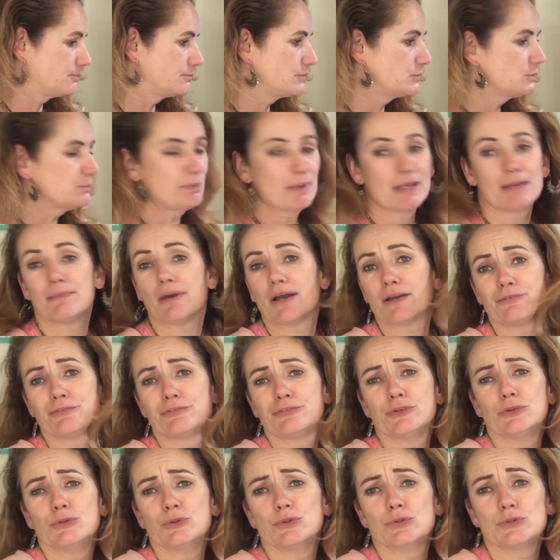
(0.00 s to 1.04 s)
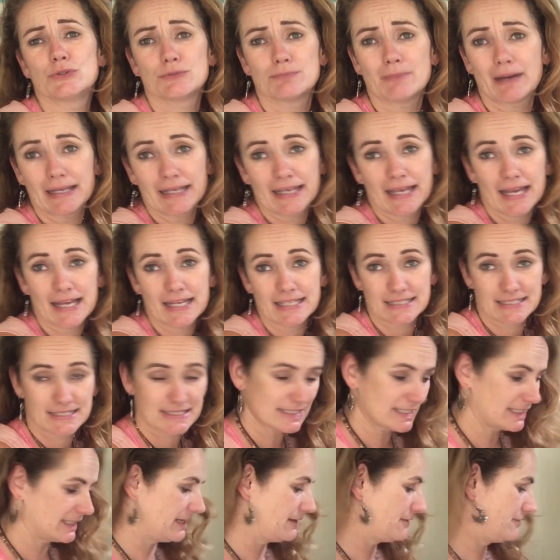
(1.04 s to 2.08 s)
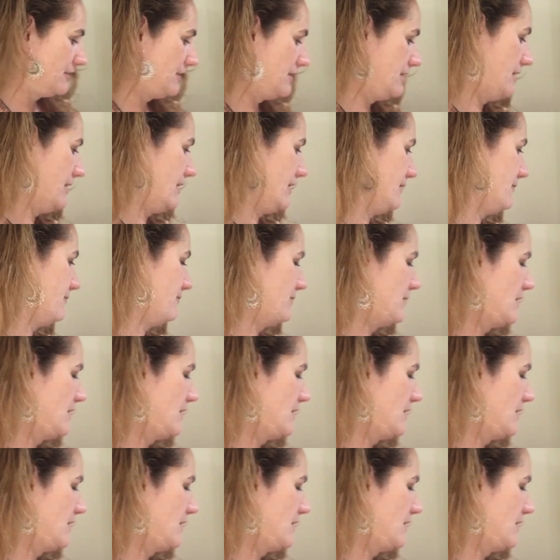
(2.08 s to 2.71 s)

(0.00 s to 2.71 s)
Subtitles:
to pay my food, my gas and everything.